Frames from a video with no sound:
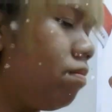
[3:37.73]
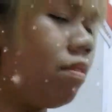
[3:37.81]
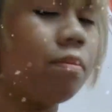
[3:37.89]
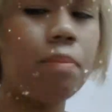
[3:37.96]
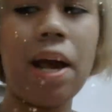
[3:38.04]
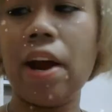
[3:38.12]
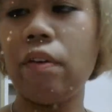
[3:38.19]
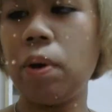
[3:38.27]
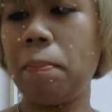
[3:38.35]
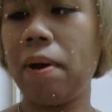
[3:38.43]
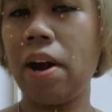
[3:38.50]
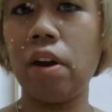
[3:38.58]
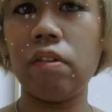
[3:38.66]

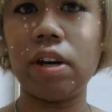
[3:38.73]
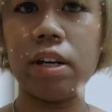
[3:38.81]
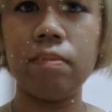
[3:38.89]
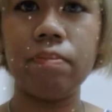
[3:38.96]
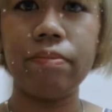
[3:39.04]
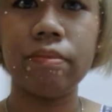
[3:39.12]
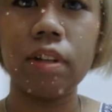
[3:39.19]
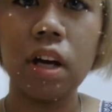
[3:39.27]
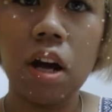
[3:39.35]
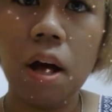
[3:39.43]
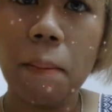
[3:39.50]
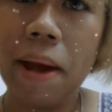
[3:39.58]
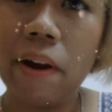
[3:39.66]
Peripera.
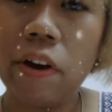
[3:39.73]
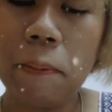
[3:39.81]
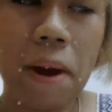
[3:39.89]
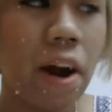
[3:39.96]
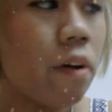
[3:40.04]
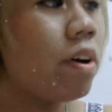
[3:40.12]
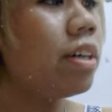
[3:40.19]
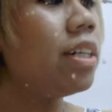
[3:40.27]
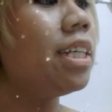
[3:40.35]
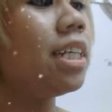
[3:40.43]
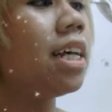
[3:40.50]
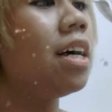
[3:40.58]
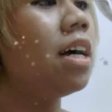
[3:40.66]

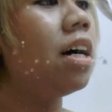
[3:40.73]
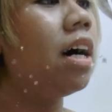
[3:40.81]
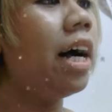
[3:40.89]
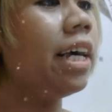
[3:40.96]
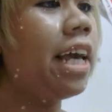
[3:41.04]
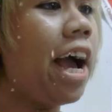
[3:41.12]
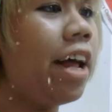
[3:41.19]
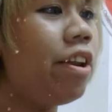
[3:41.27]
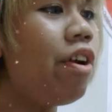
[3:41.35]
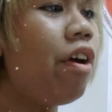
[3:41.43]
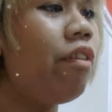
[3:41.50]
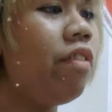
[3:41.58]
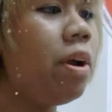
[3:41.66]
Peripera's, I
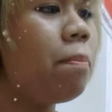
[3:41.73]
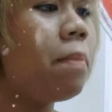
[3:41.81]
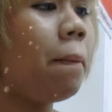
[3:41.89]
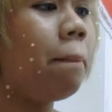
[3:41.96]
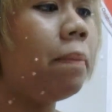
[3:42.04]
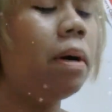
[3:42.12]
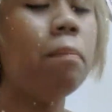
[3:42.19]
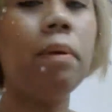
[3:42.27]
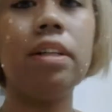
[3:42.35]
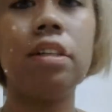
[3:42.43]
cannot remember, but